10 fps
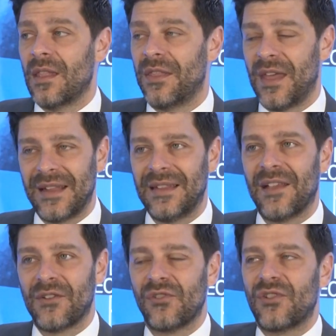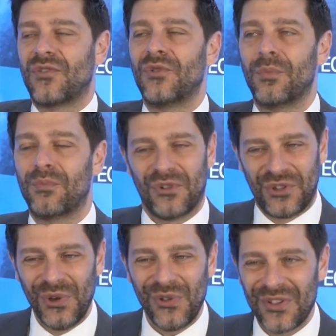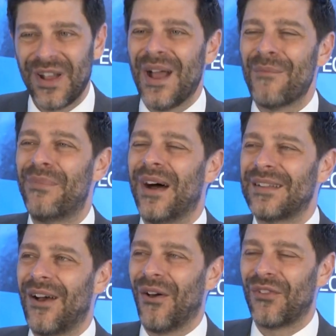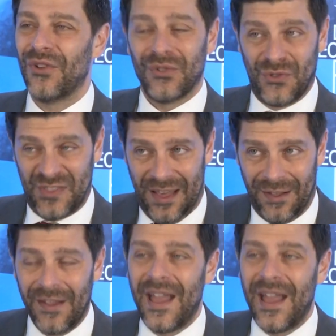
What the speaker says: the idea is not just to produce, but also to sell.